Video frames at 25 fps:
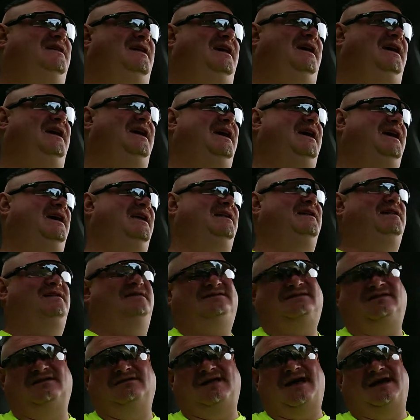And
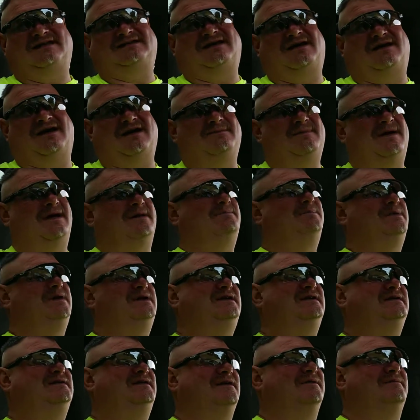so that's how I met
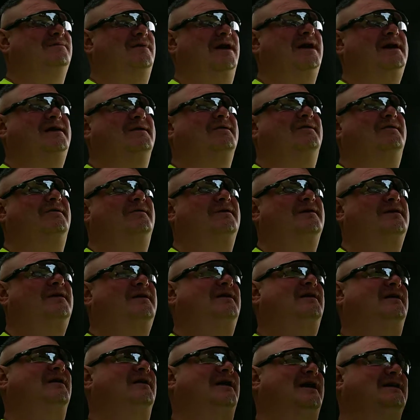Michael
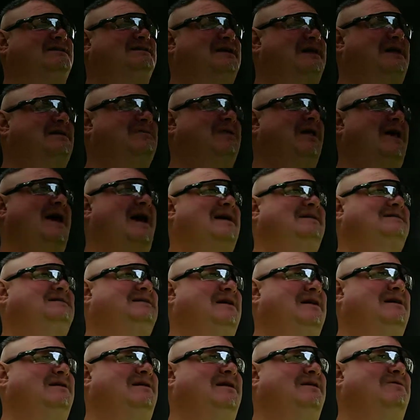at sandblast.
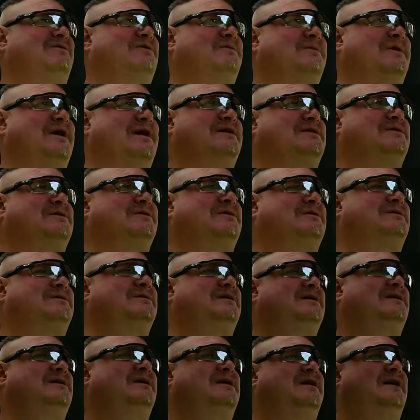And then when Michael,
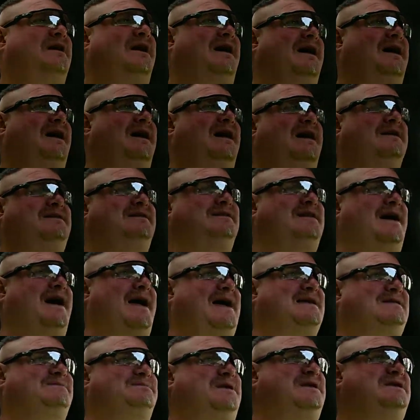I
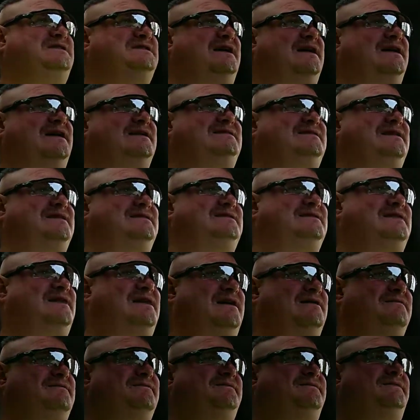asked BJ, I says,
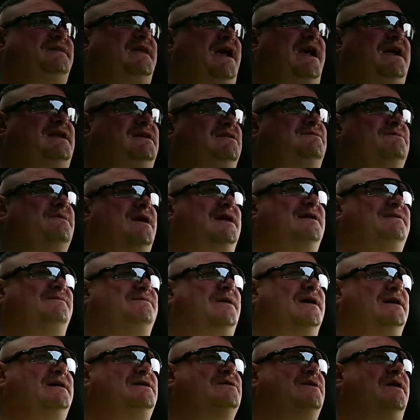hey, do you mind if
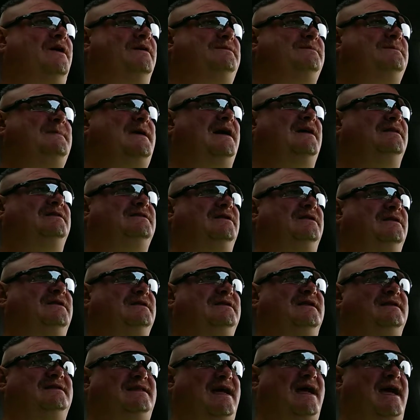Michael helps me out during
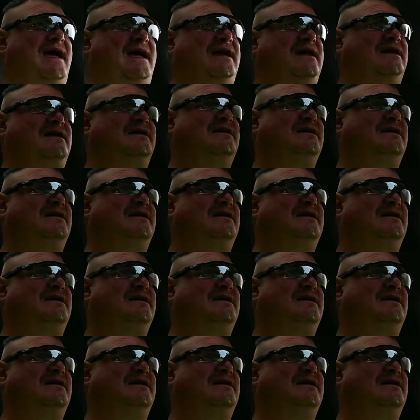the day